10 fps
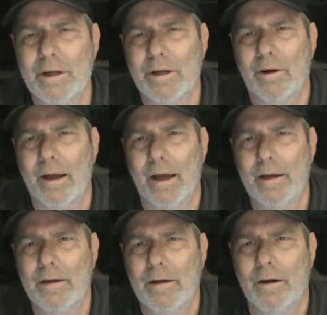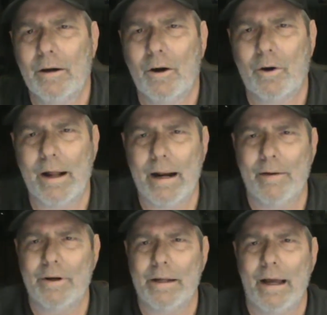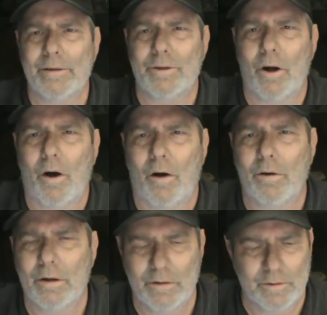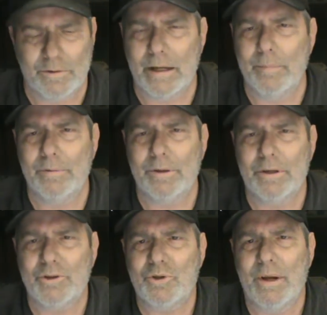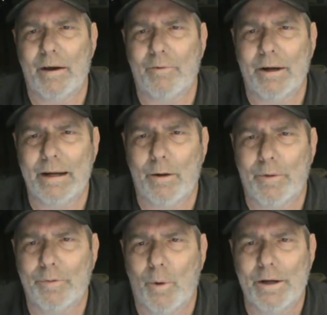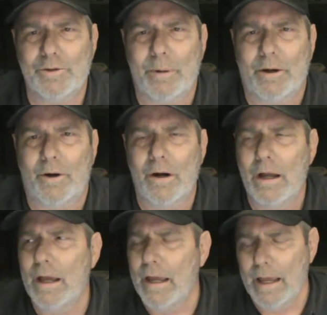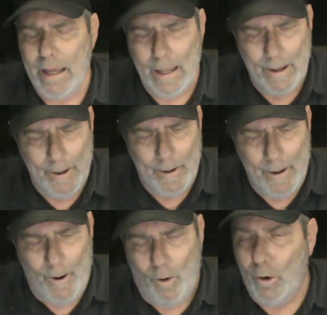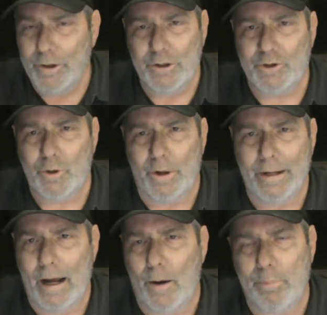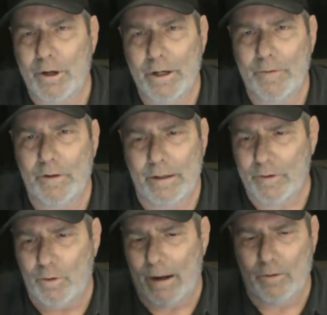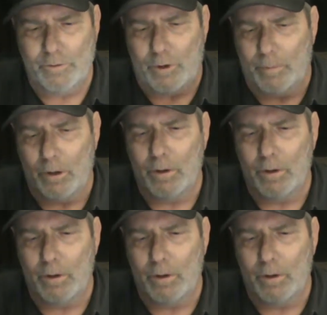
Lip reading: Okay, or not having any ice at all. Same with the condition you have right now with no ice maker. Or you could short it out, put it in the ground terminal,